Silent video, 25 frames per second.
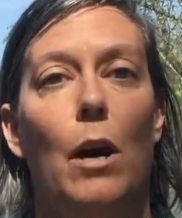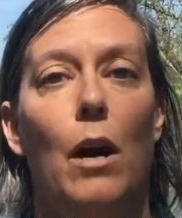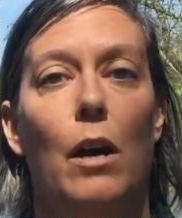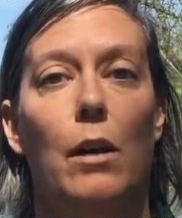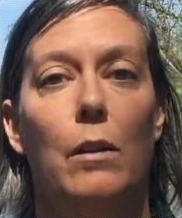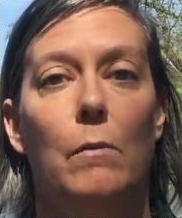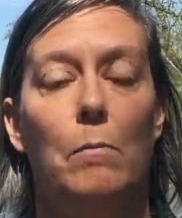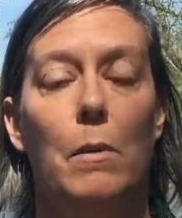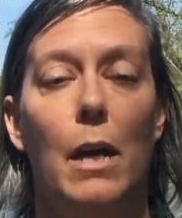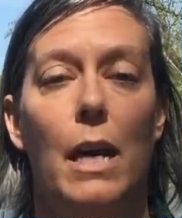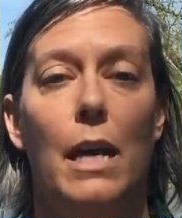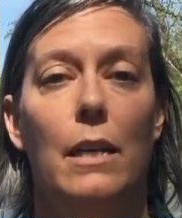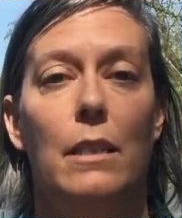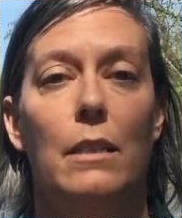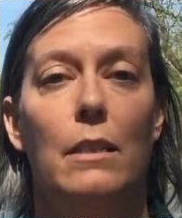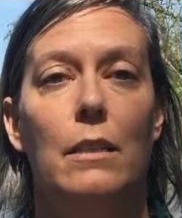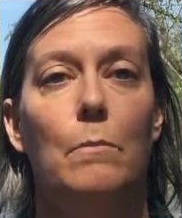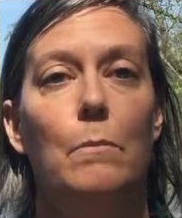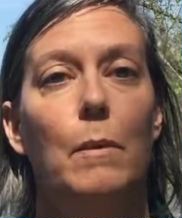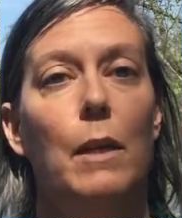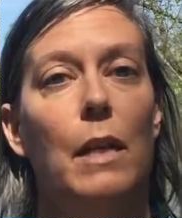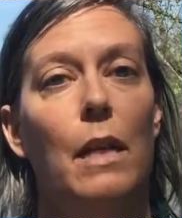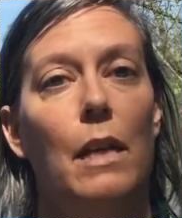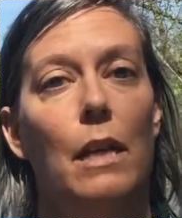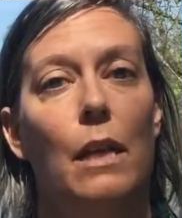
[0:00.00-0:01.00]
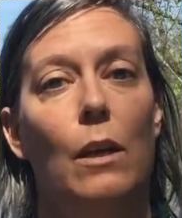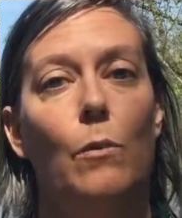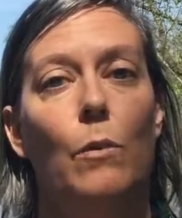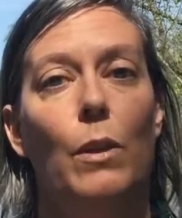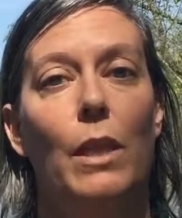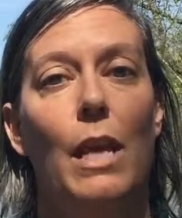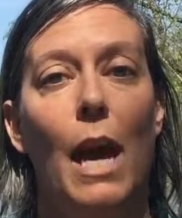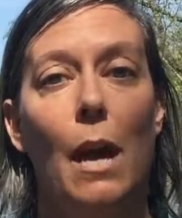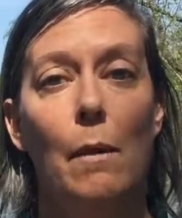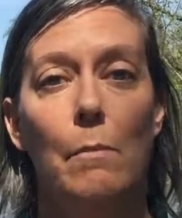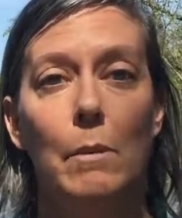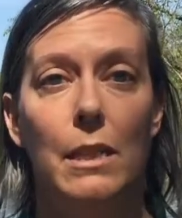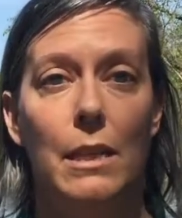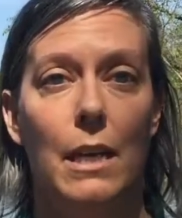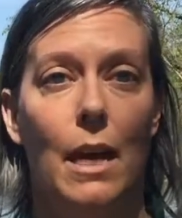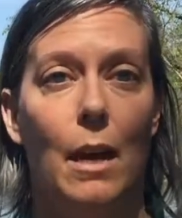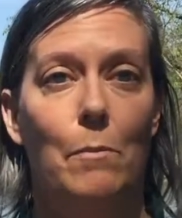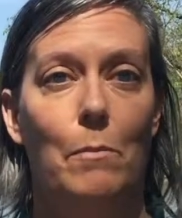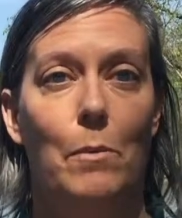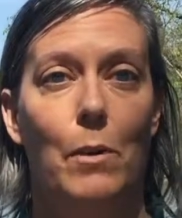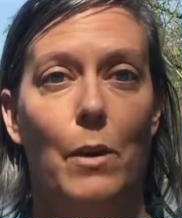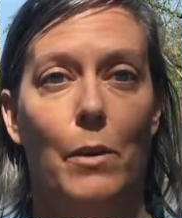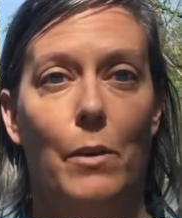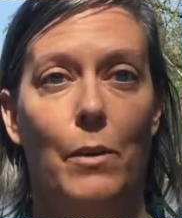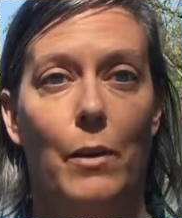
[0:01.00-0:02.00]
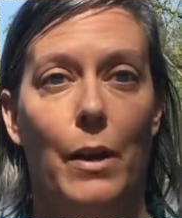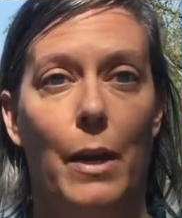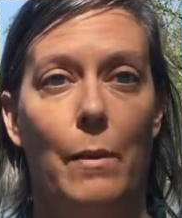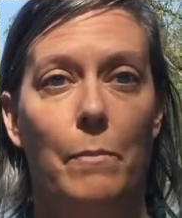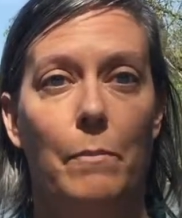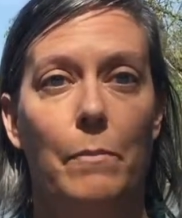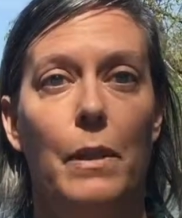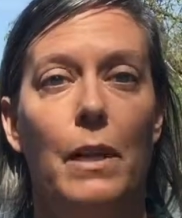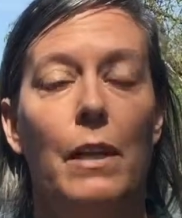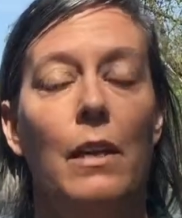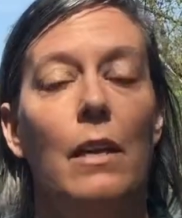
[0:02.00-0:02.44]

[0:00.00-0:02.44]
on Maine's Beginning with Habitat program.